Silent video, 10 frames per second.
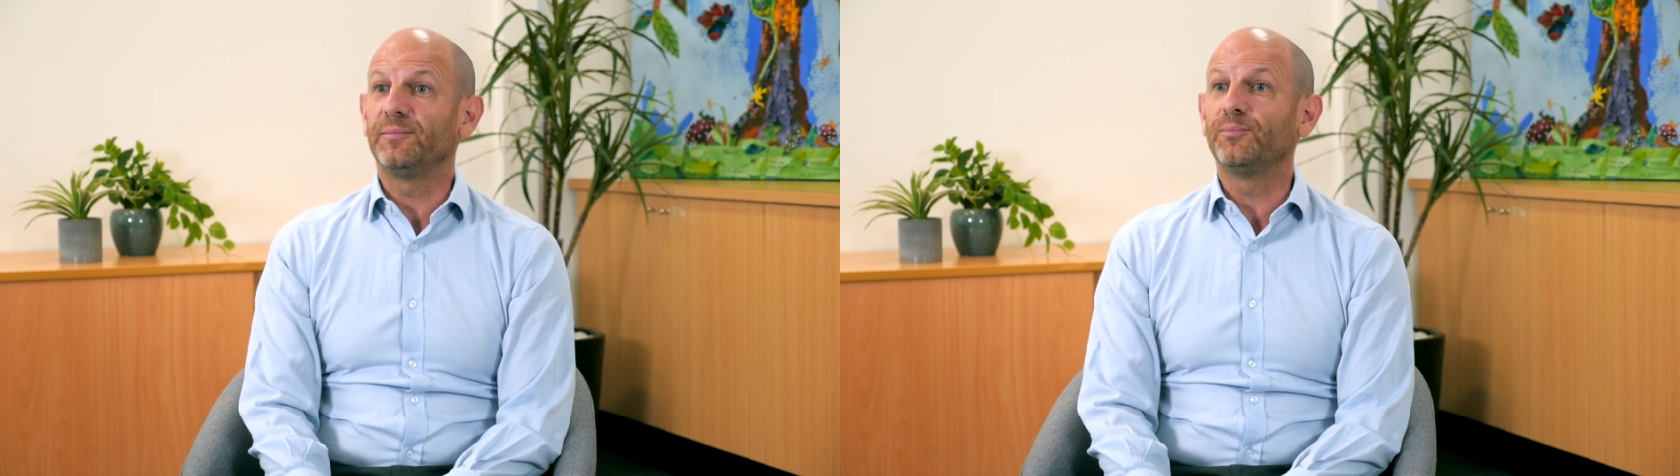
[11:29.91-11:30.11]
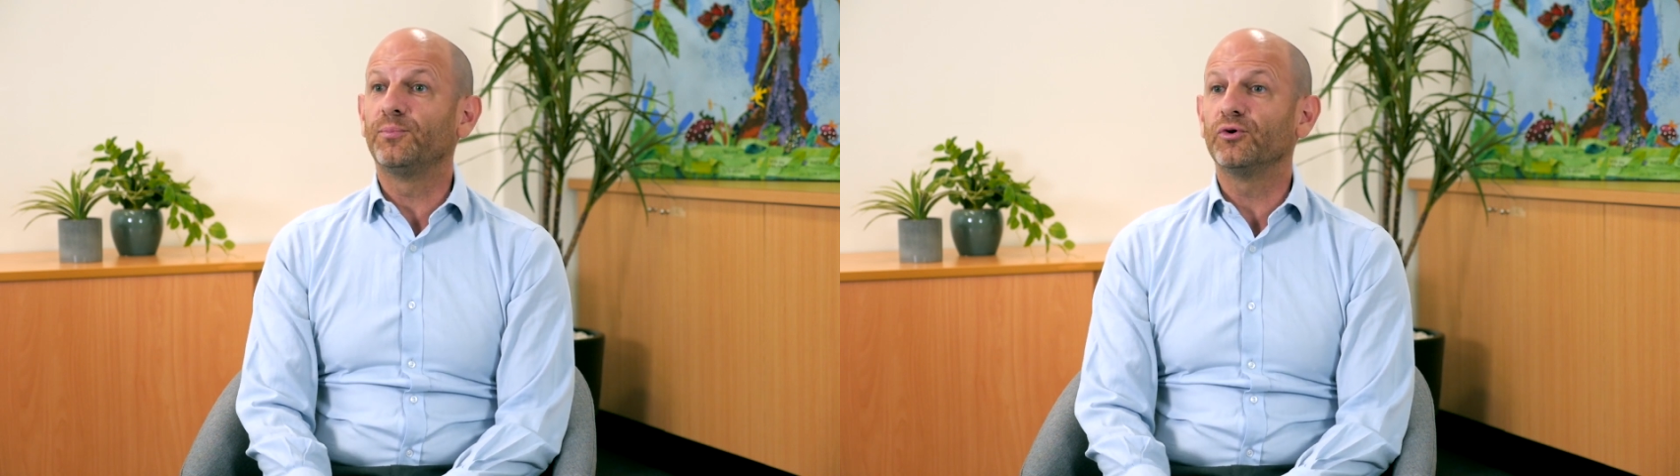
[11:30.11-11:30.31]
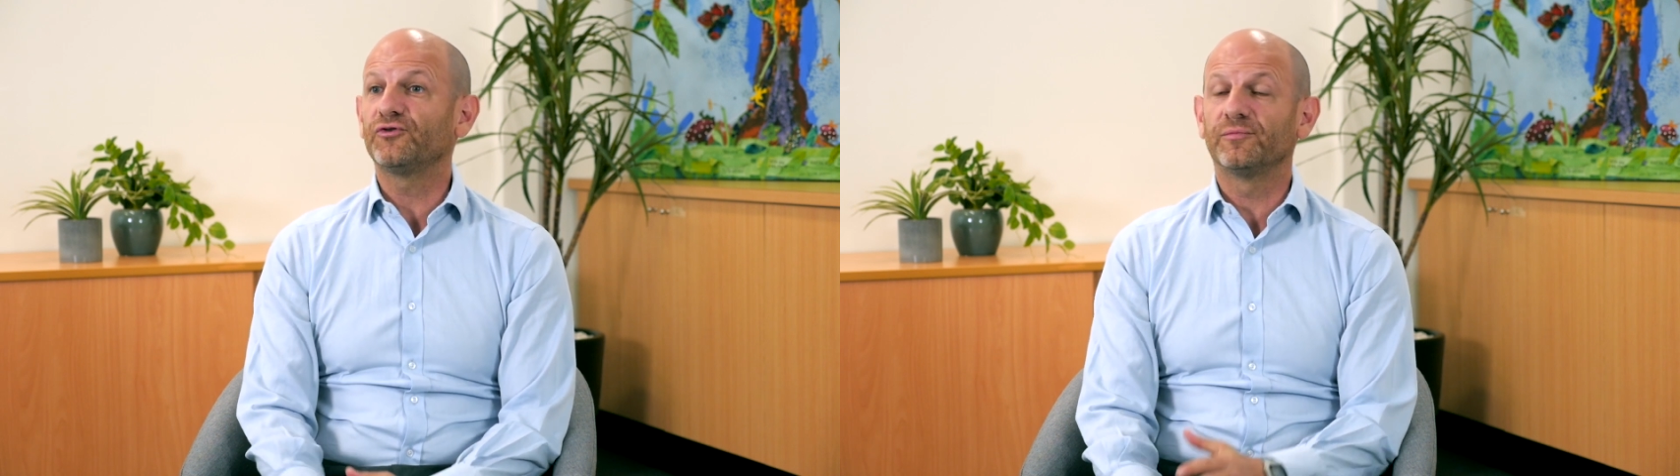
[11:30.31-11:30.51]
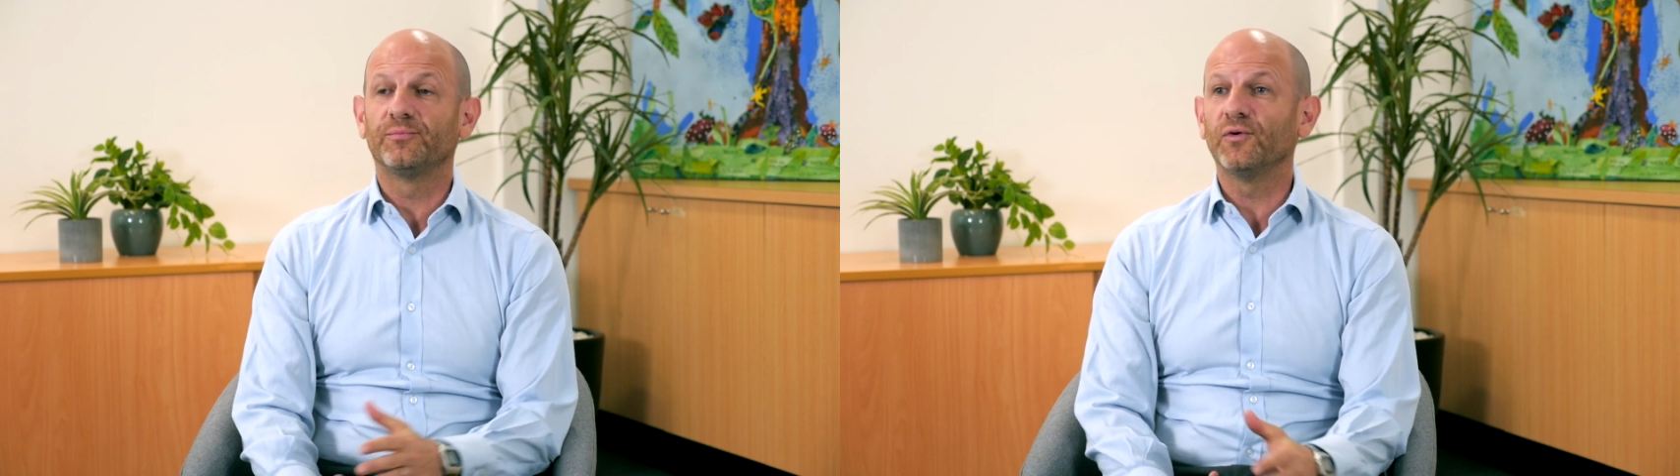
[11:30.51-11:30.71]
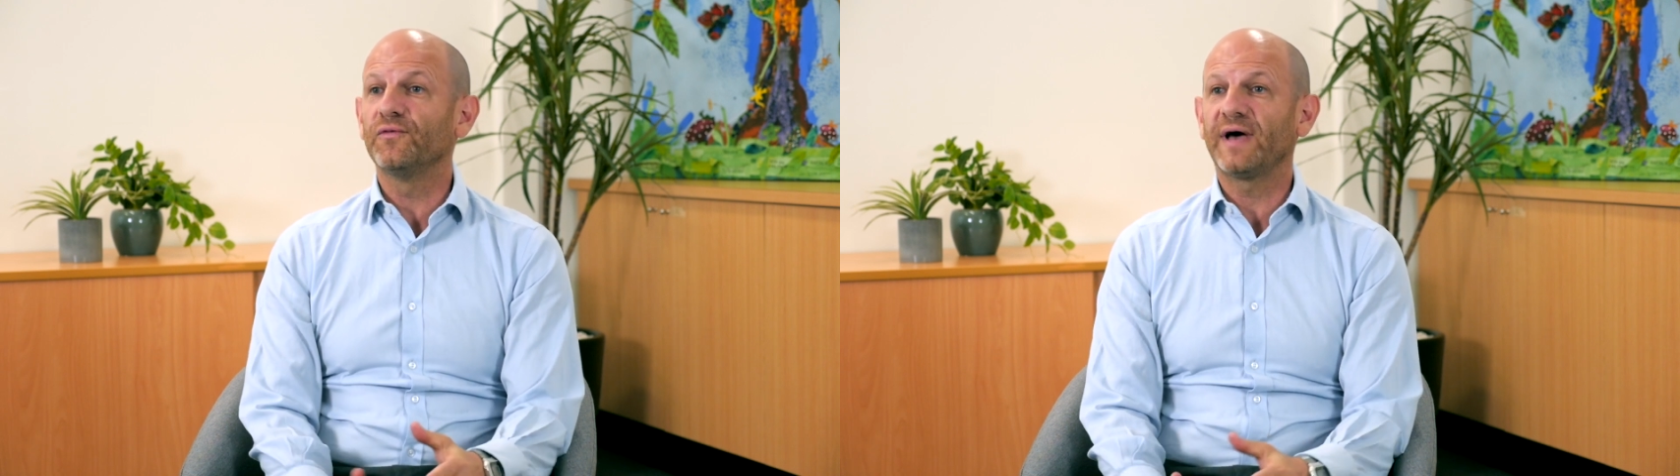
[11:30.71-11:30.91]
push and
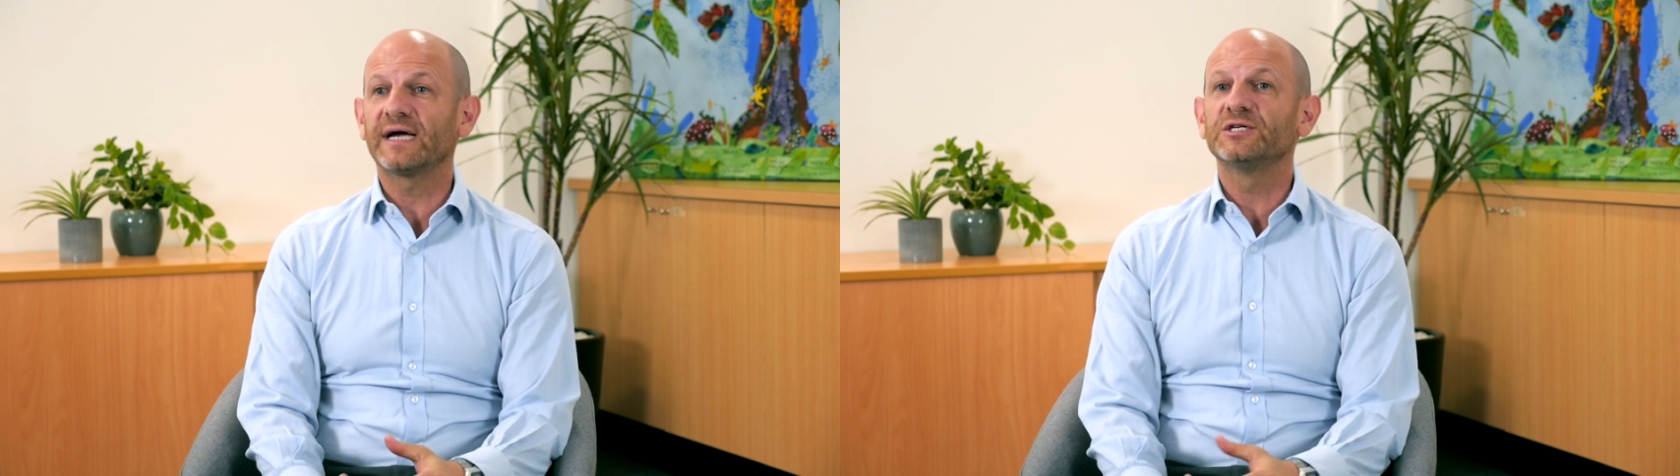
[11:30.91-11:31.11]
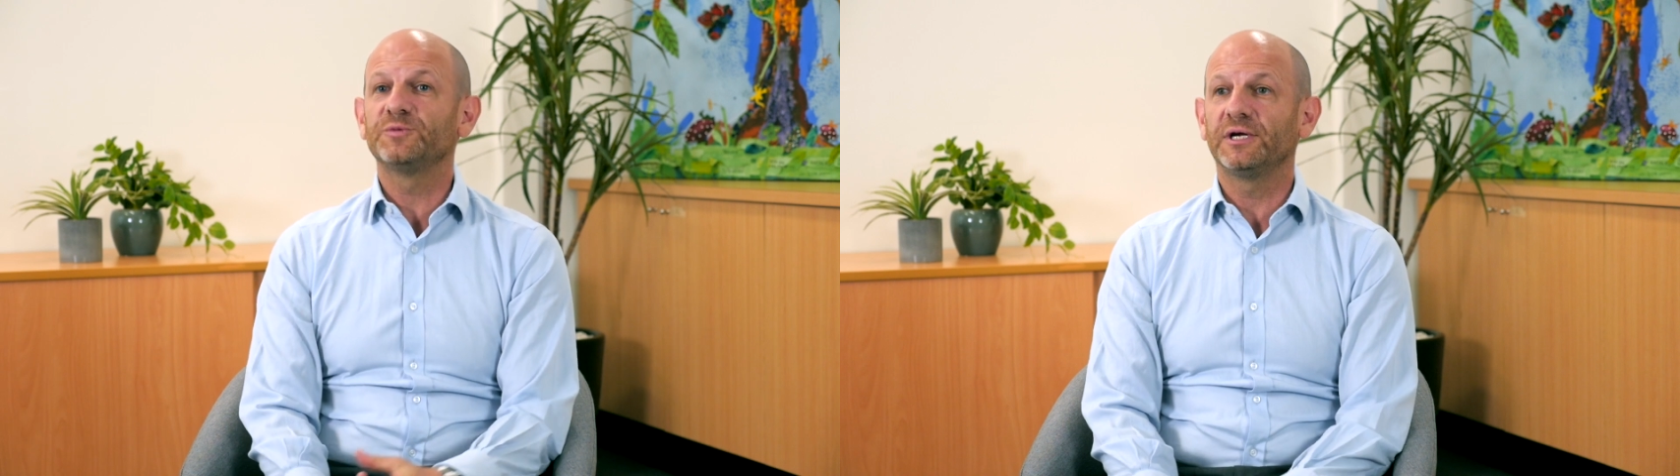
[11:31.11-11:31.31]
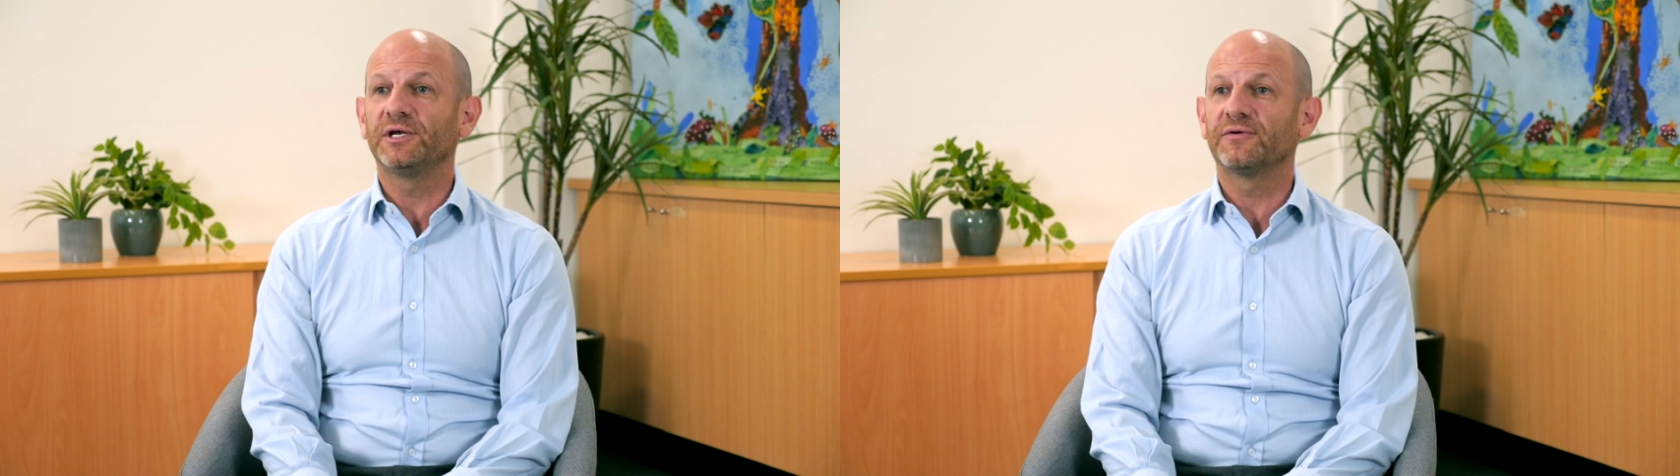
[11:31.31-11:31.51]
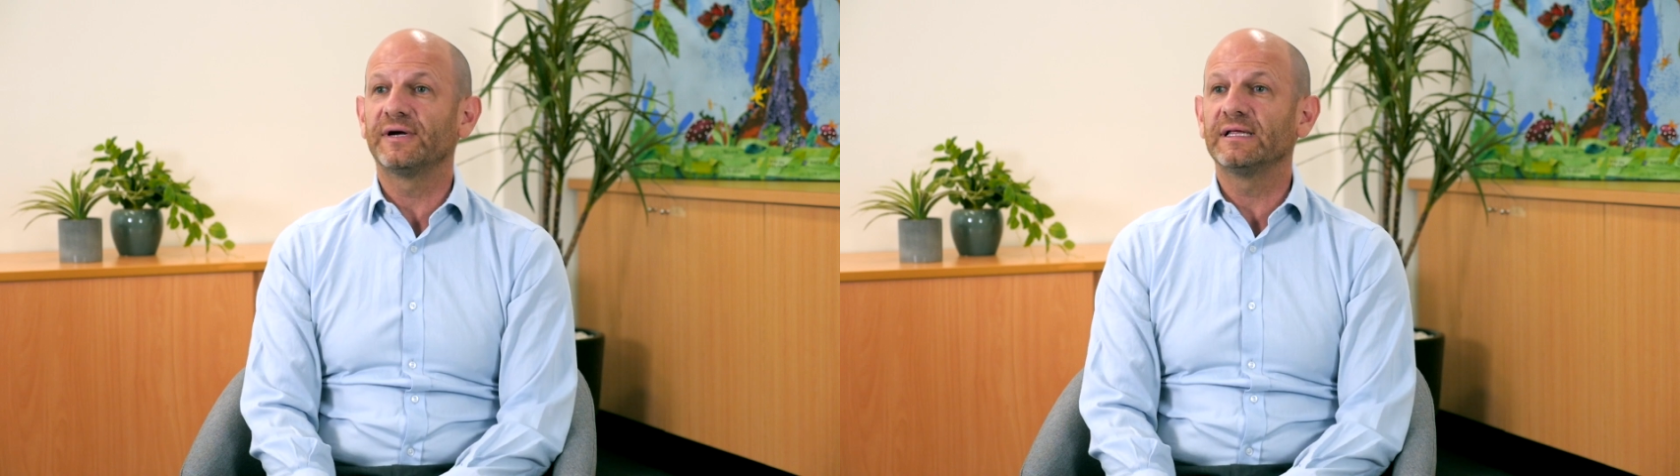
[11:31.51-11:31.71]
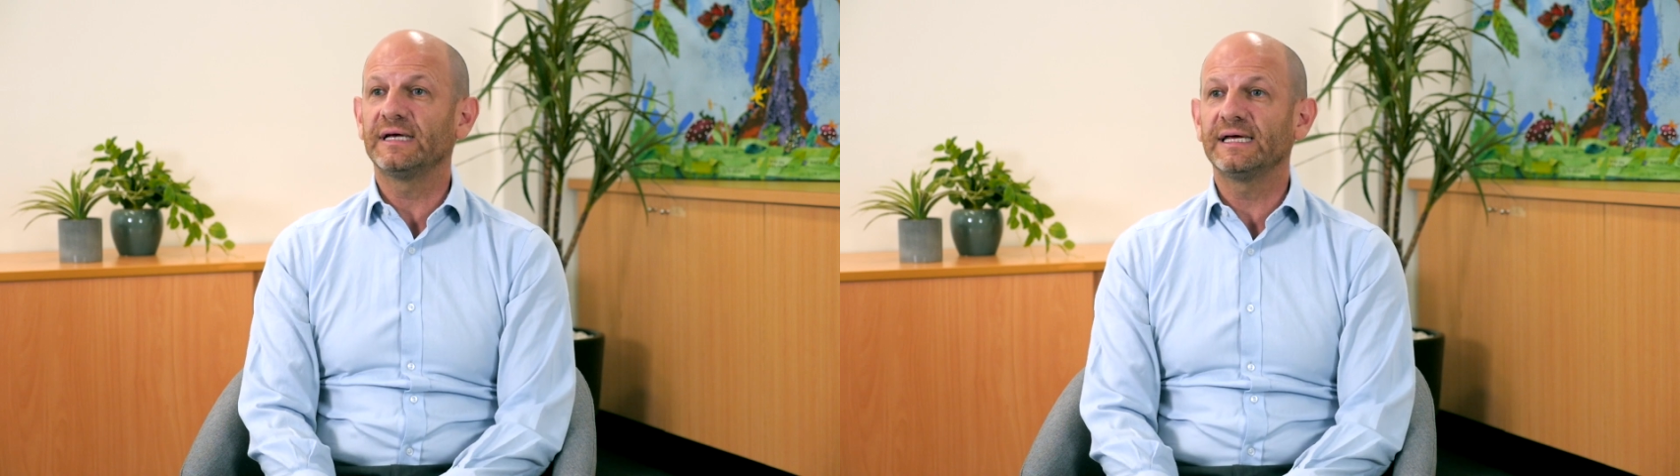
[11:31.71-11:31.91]
pull factors when you're
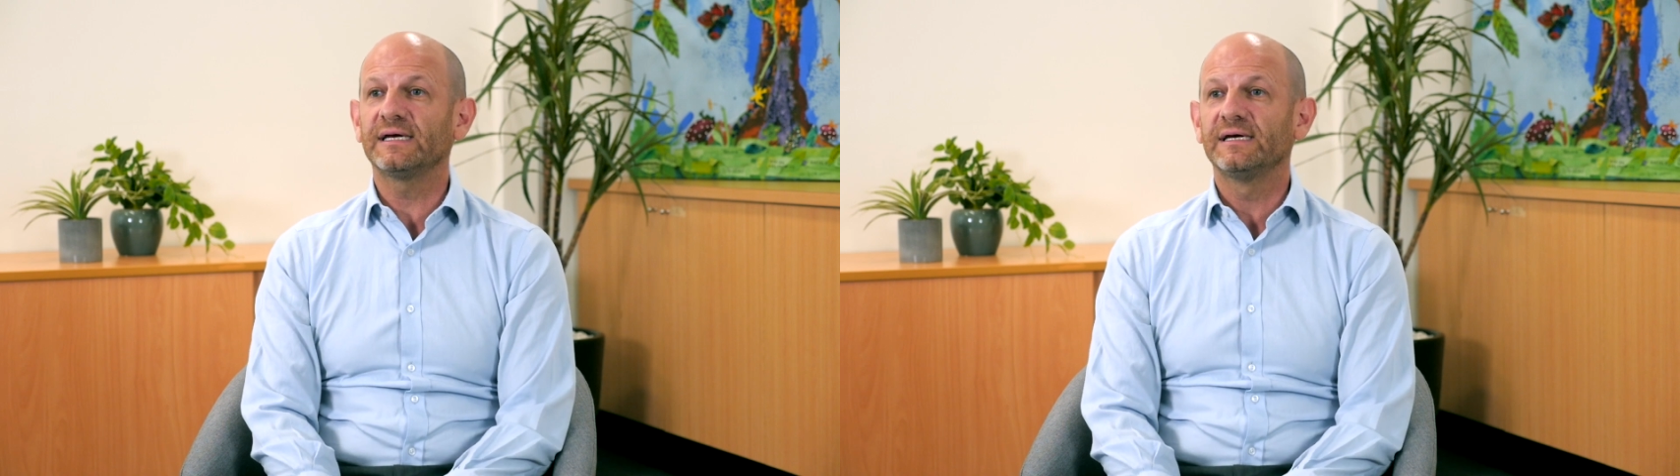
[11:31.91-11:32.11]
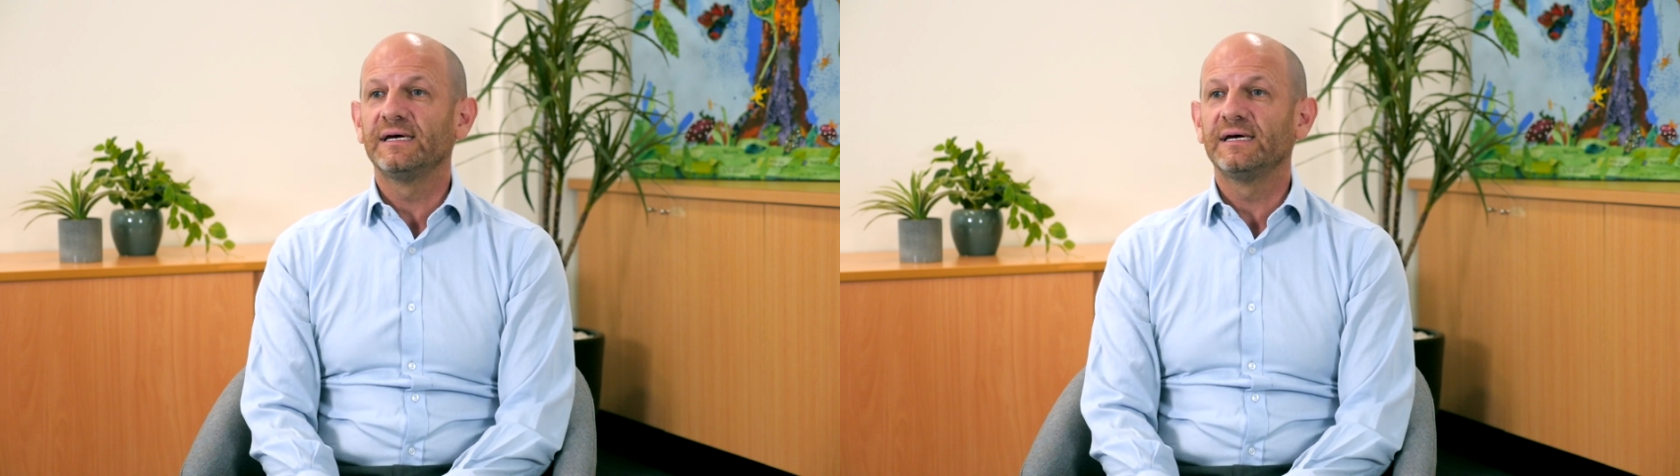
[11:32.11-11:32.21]
in clinic,